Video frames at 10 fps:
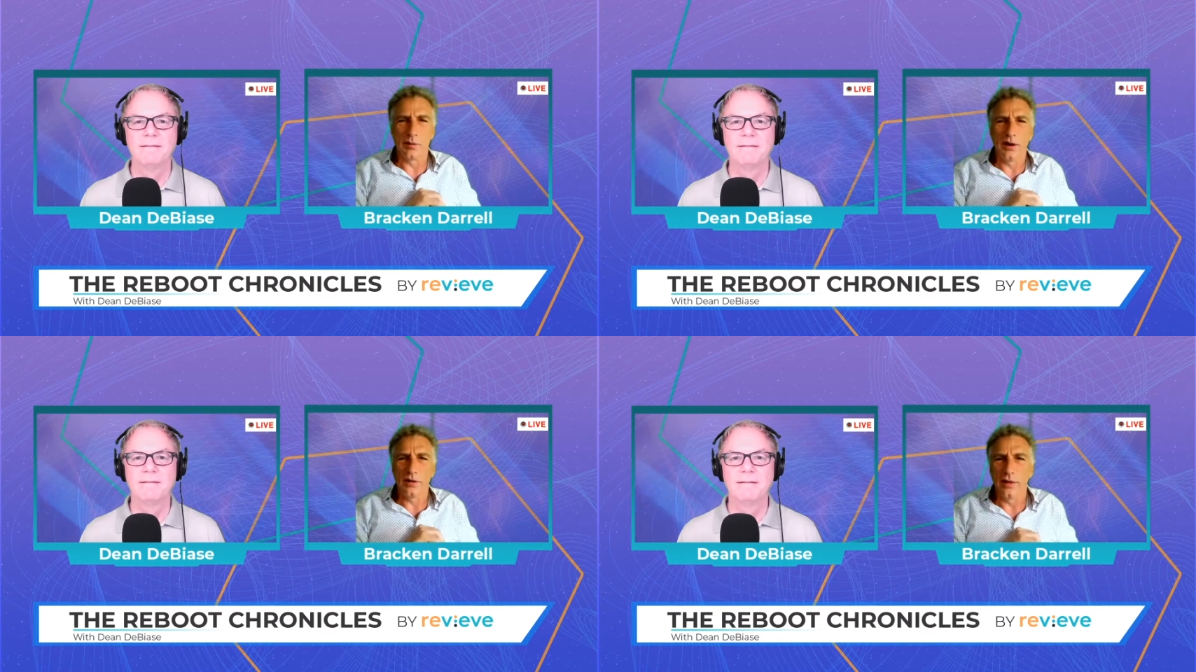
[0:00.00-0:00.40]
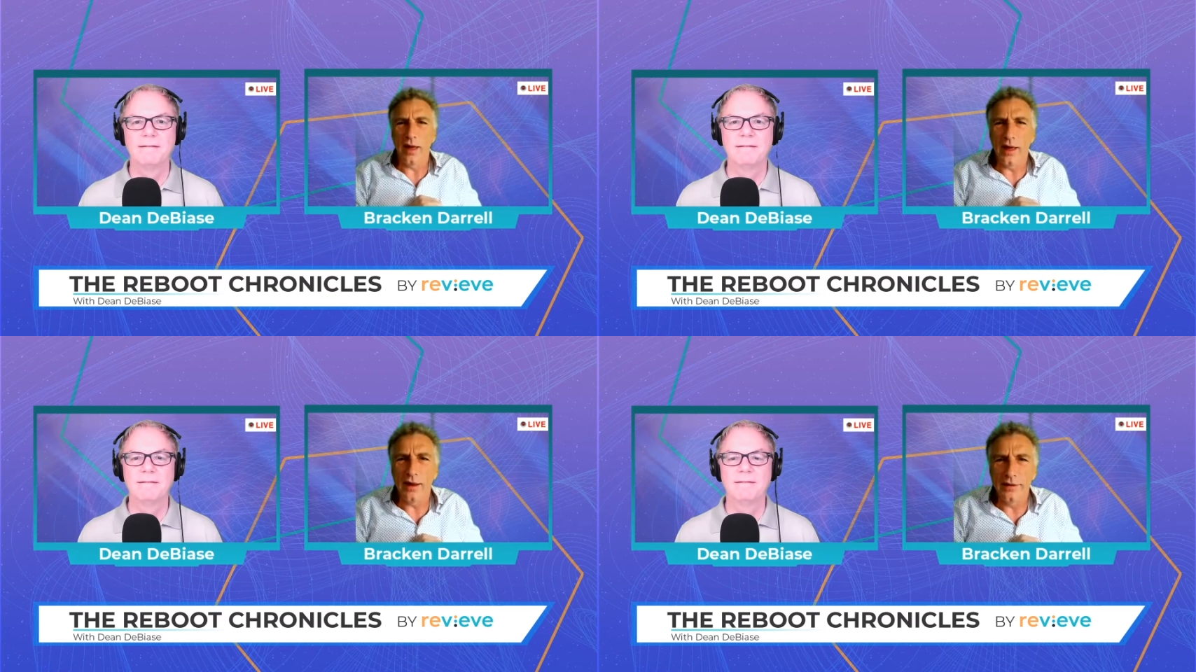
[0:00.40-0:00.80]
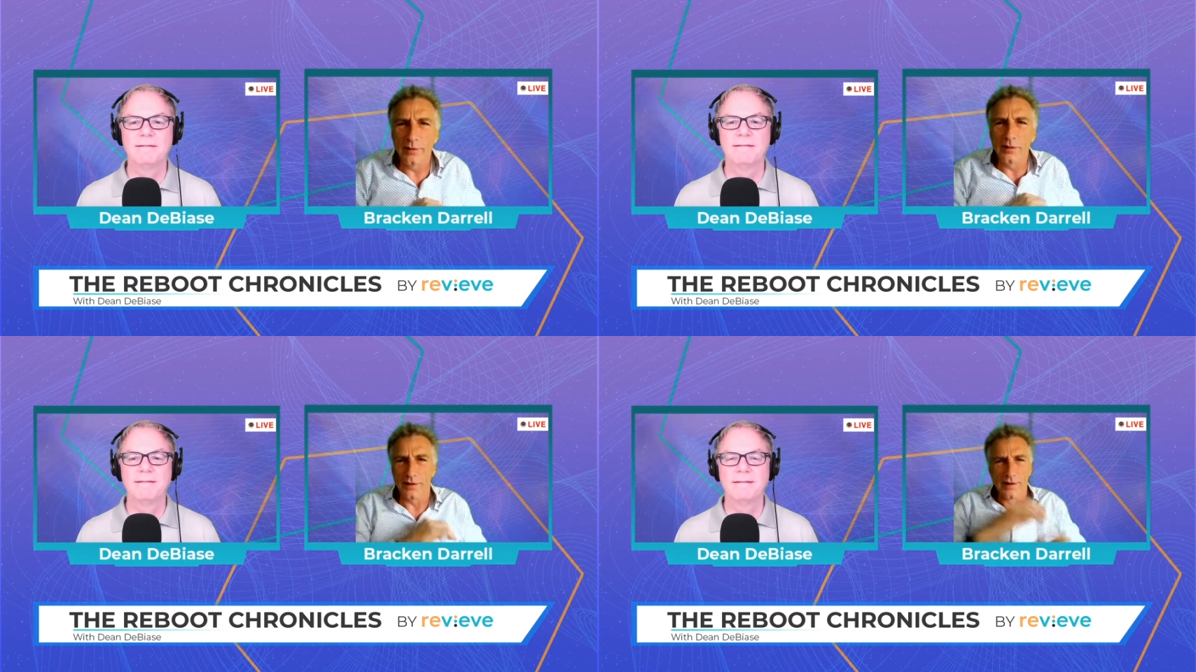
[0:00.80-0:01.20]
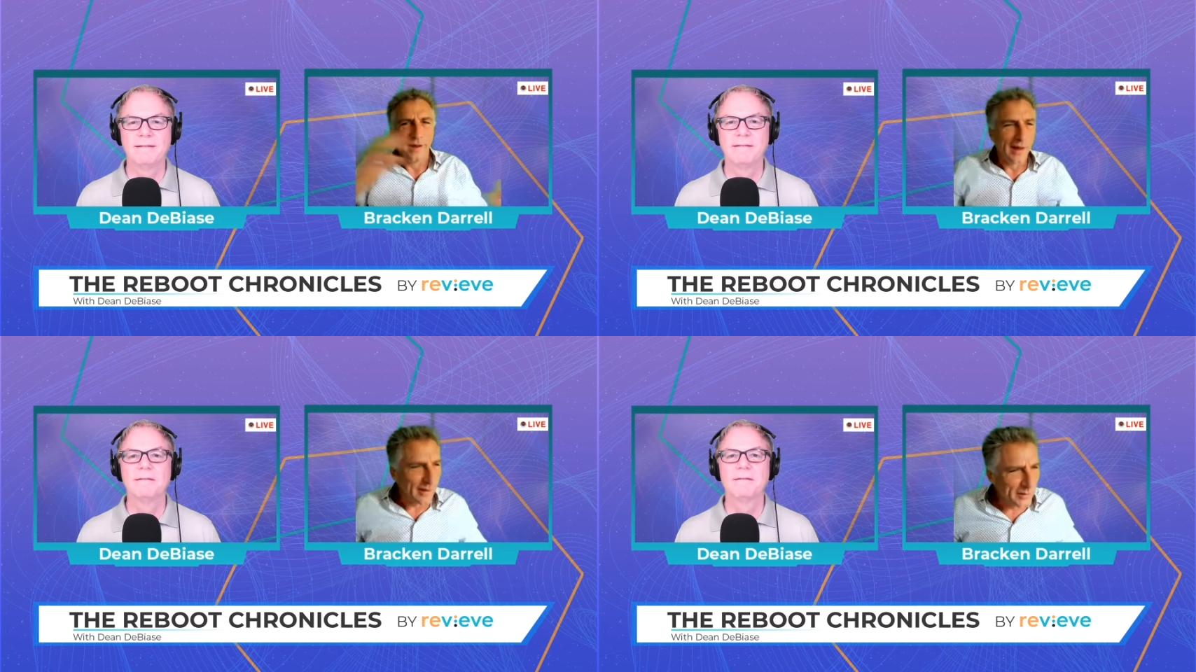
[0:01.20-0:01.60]
Speaker 1: we can do better than that. And
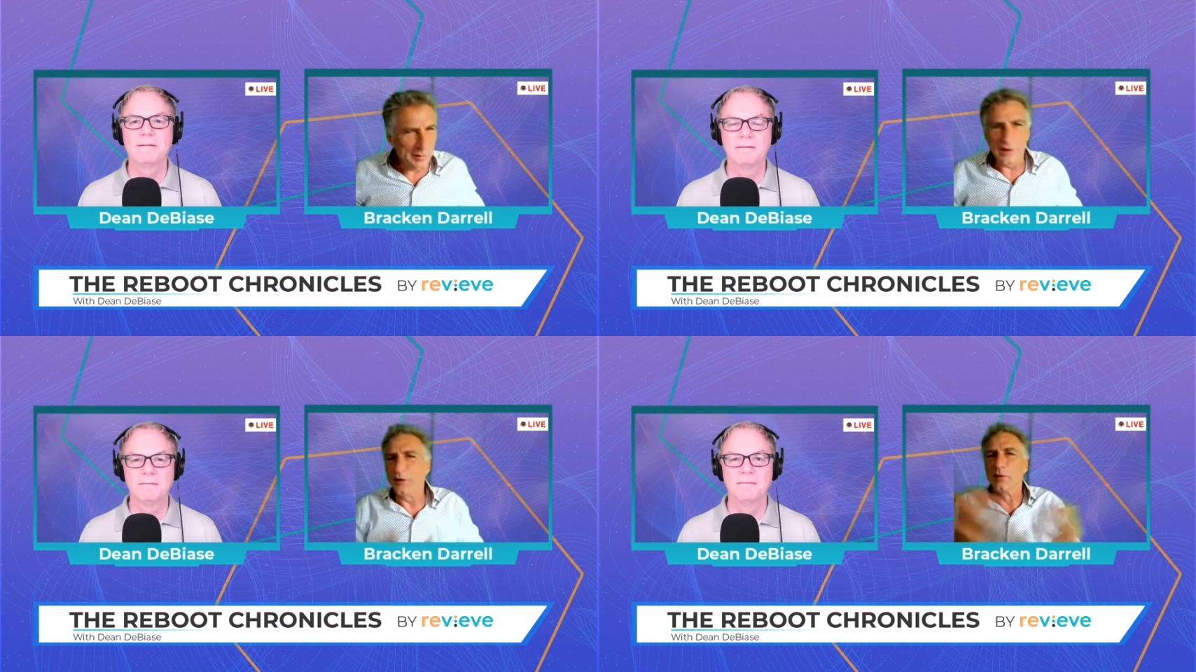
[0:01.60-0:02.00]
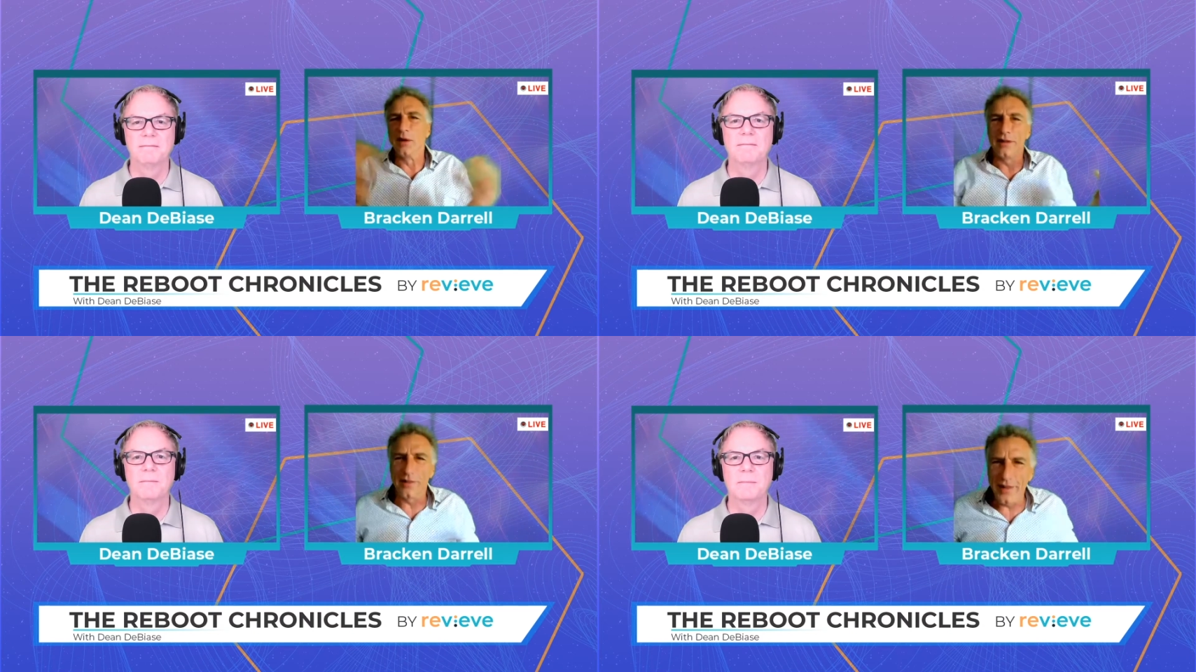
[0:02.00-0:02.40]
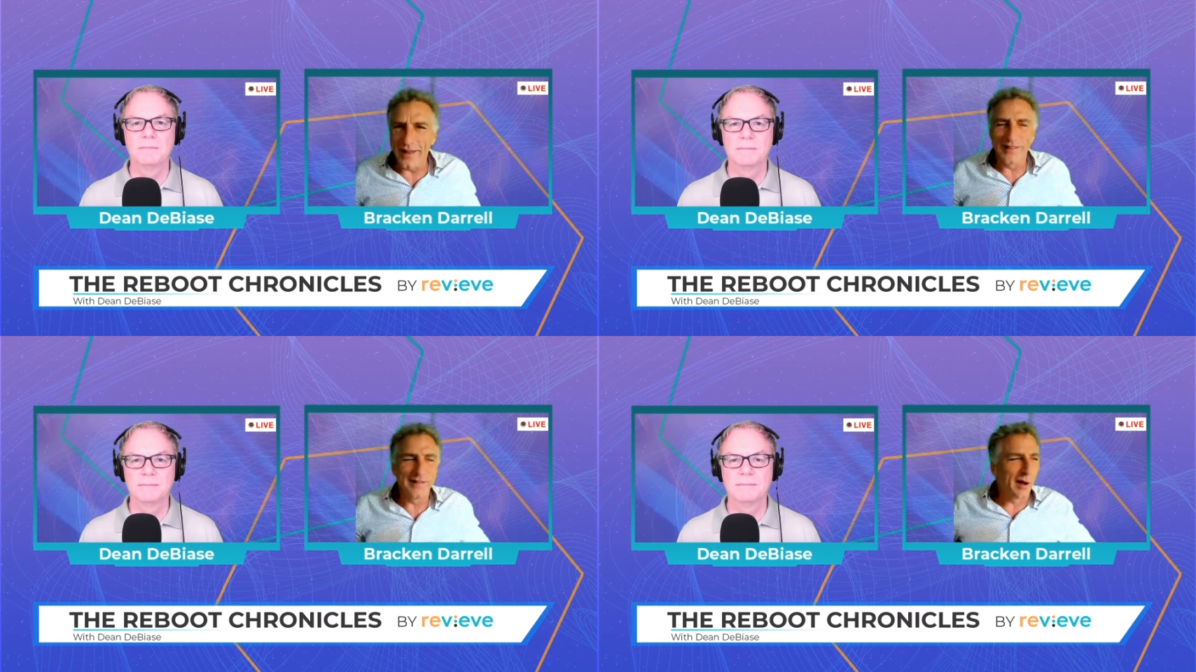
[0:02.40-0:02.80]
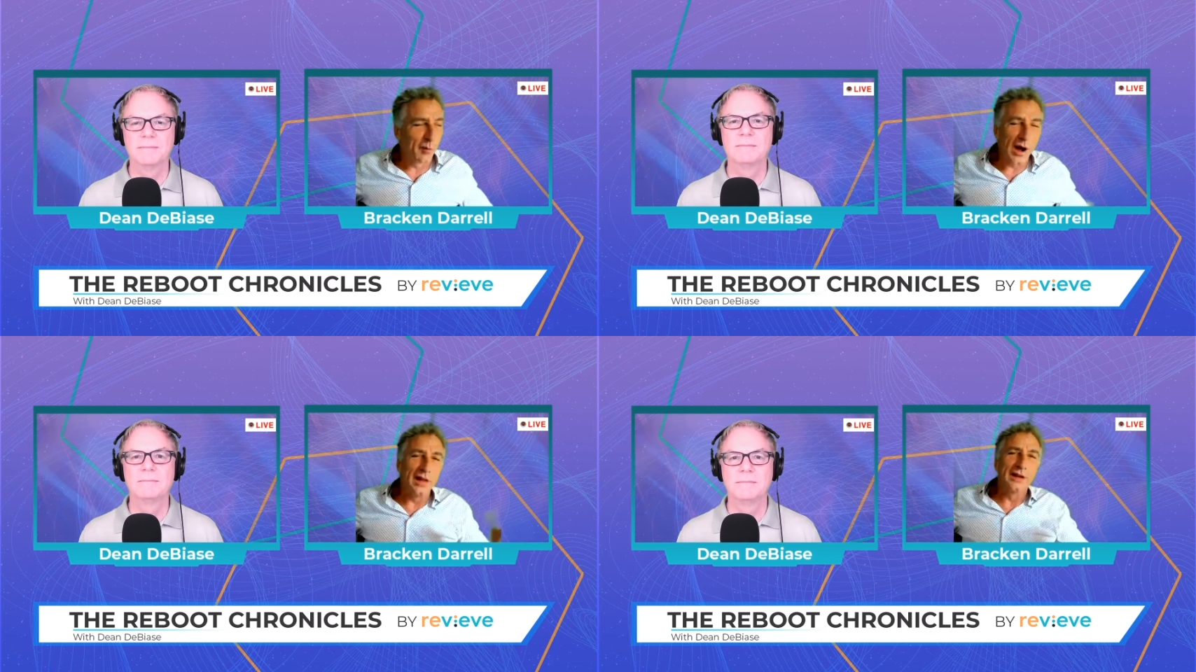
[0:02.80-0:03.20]
we and then we can do better than that.
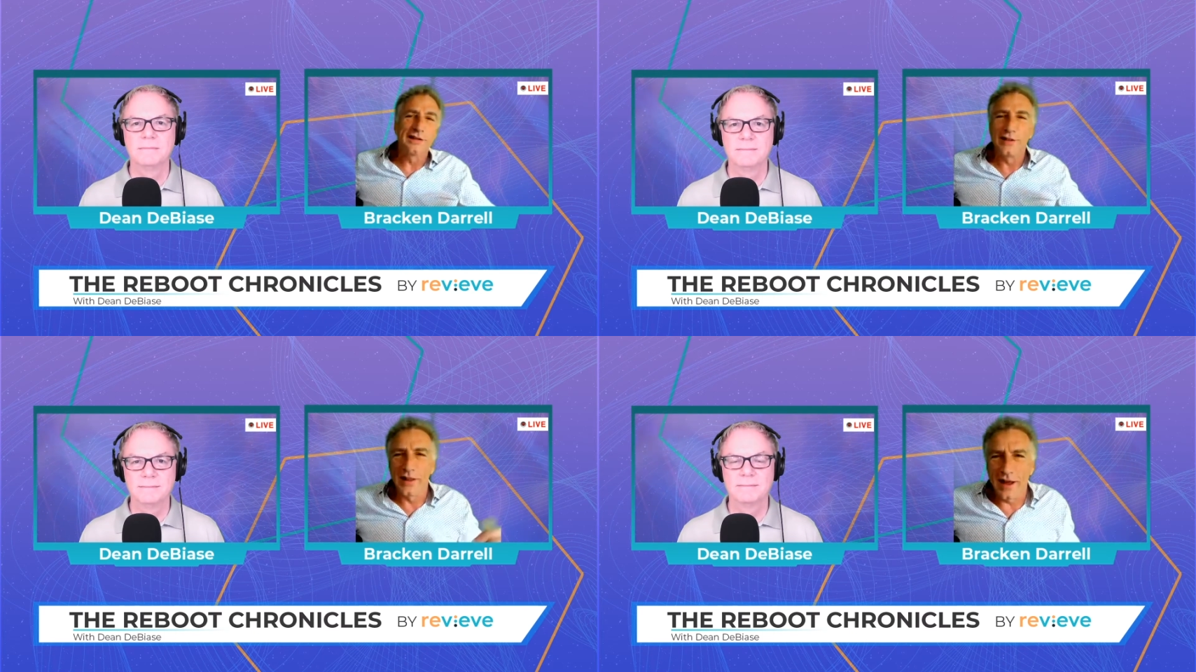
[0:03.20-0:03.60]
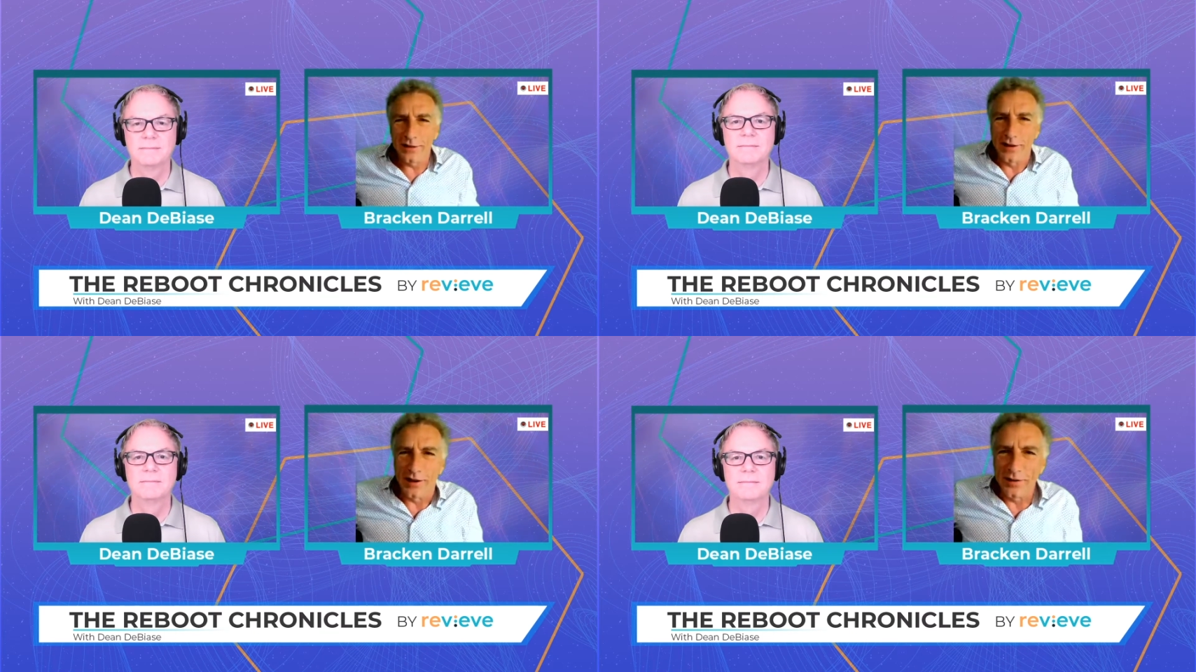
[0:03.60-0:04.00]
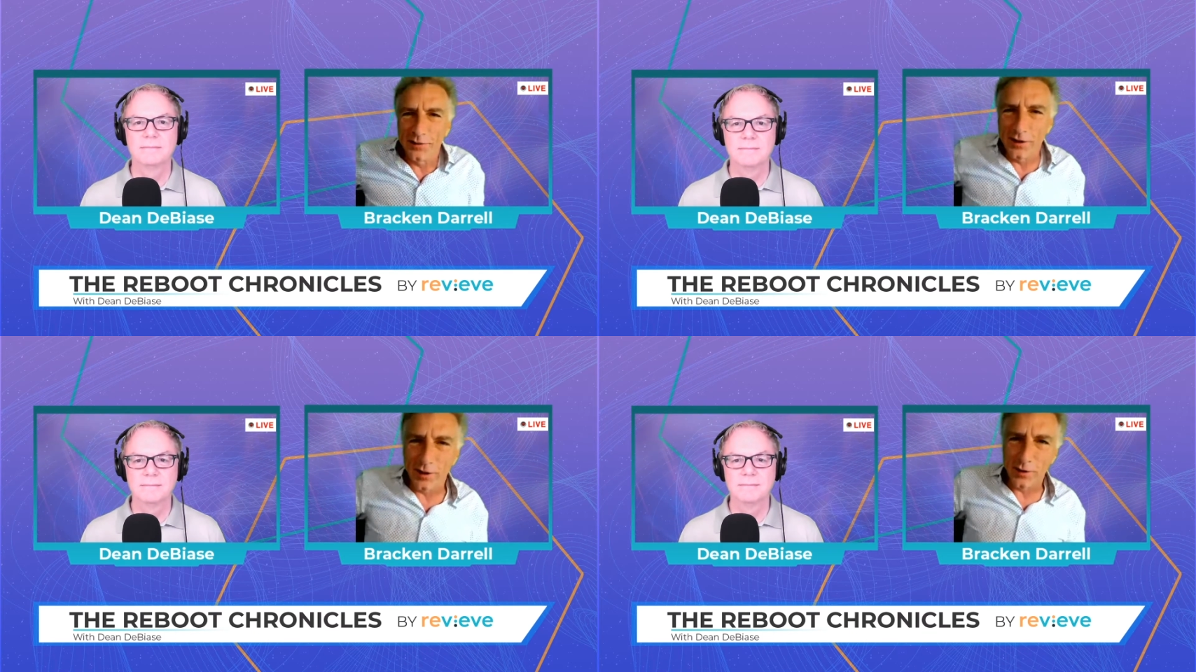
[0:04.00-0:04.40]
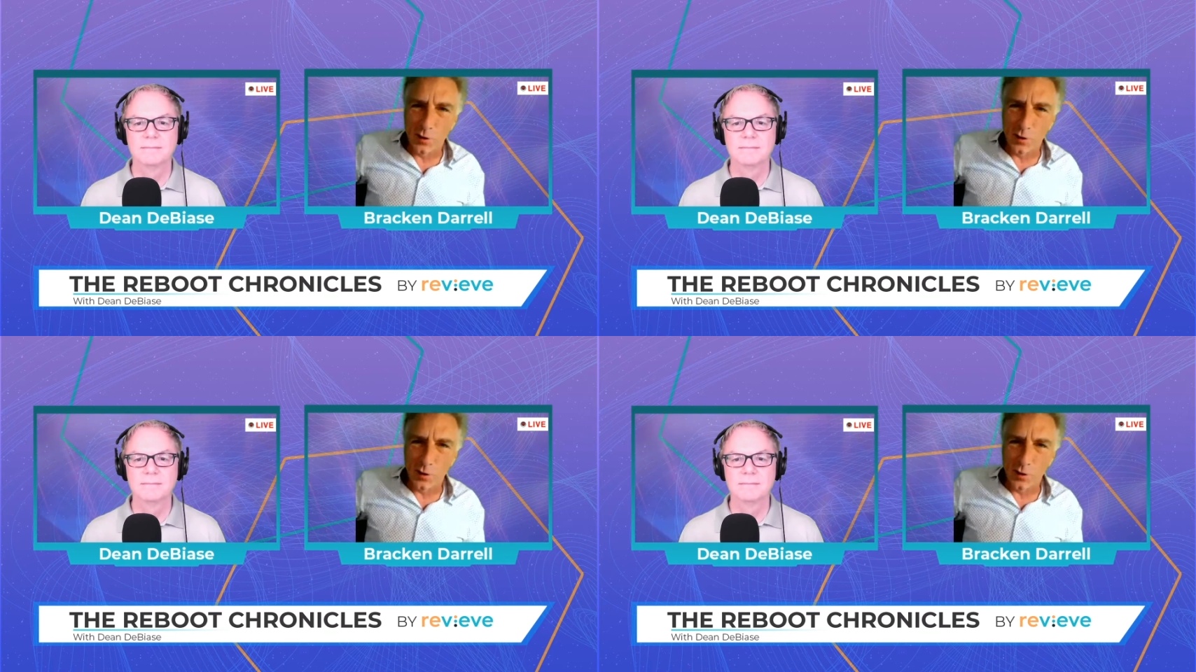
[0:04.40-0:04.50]
And, and Wally is still out there.